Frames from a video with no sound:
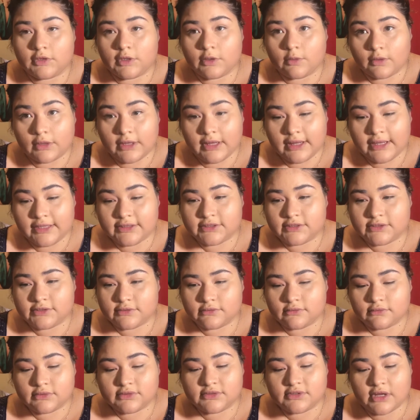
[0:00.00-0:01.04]
What I like to
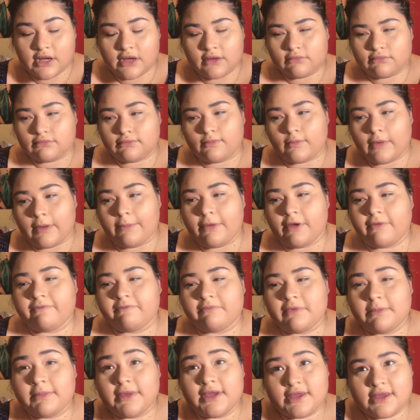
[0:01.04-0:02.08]
do is not wipe off
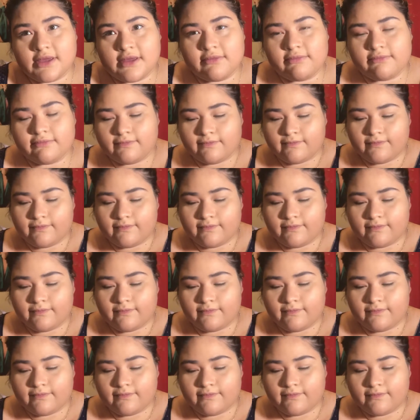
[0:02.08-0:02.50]
my makeup,